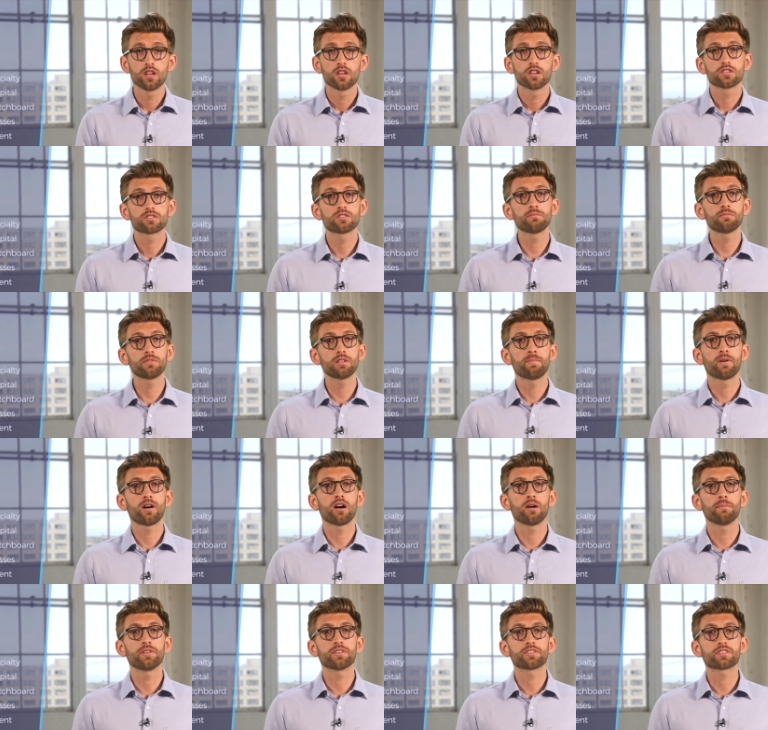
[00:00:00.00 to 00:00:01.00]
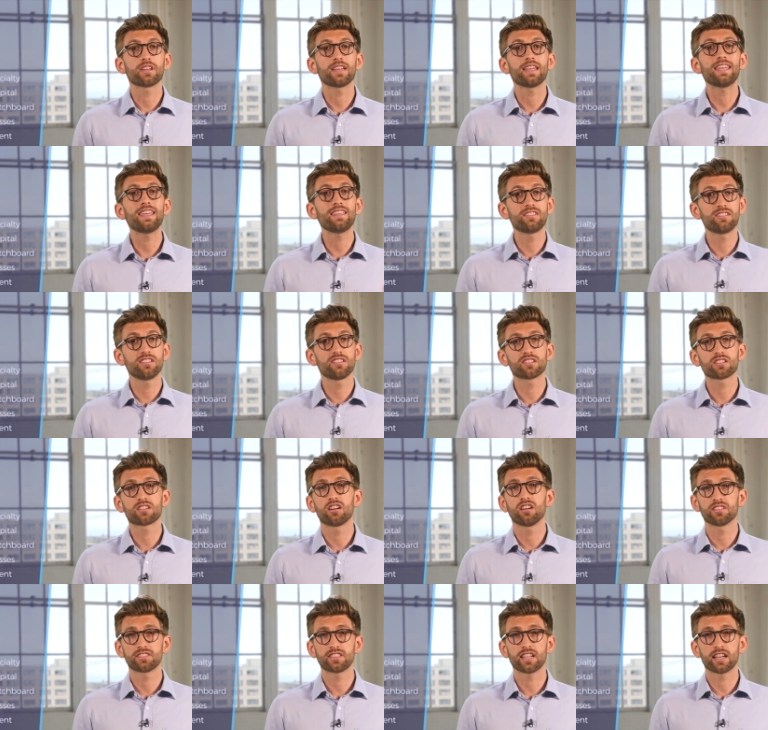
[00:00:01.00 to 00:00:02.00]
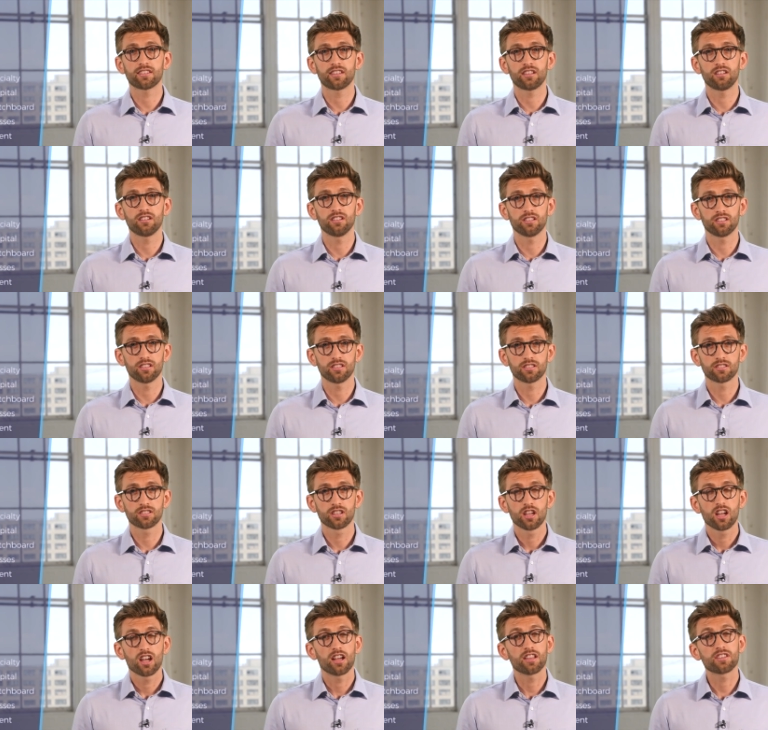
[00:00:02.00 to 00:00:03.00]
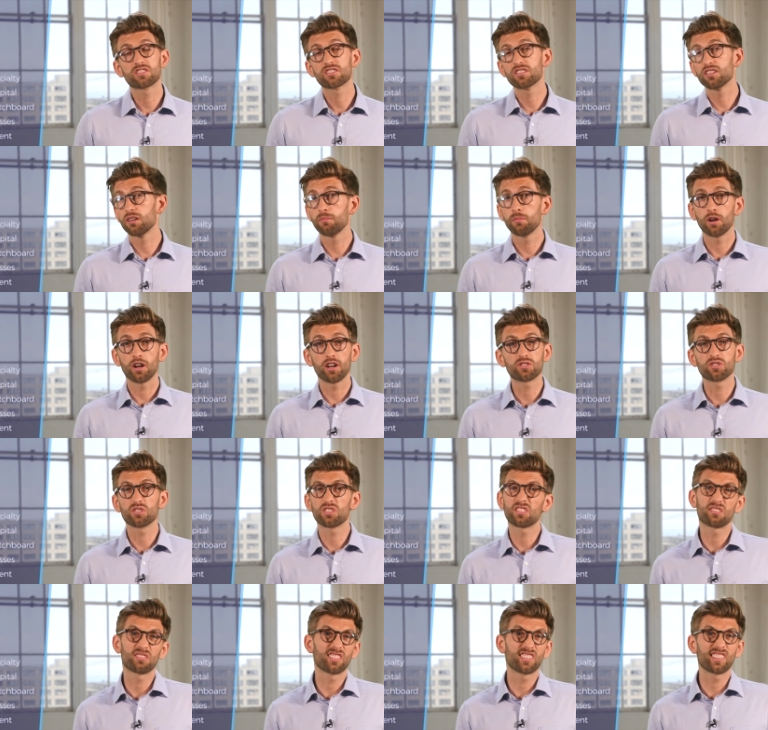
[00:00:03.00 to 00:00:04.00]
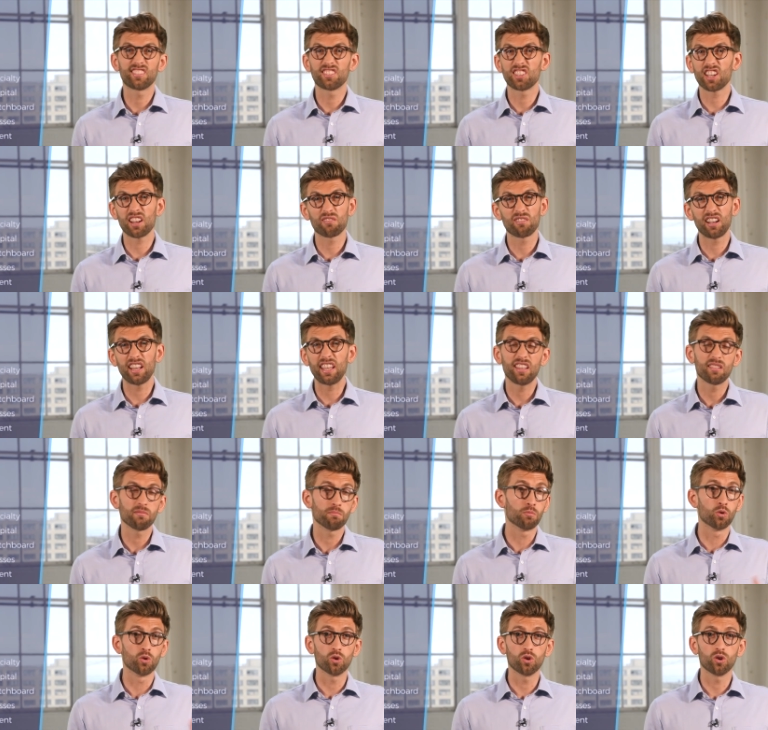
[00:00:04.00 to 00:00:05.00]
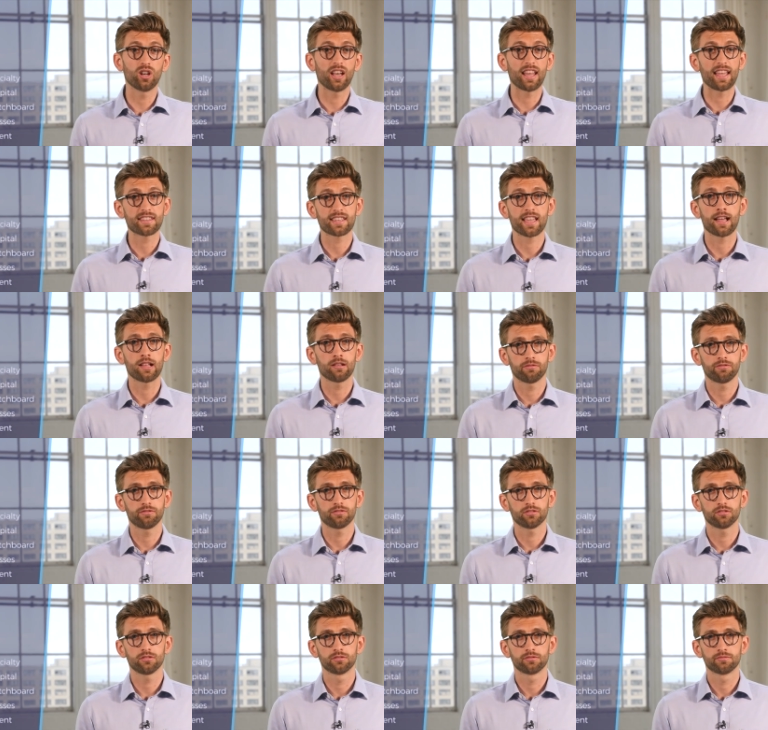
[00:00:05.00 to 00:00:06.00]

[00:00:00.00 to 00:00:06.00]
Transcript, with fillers: Some departments are easier to contact than others, and some are just generally more or less helpful.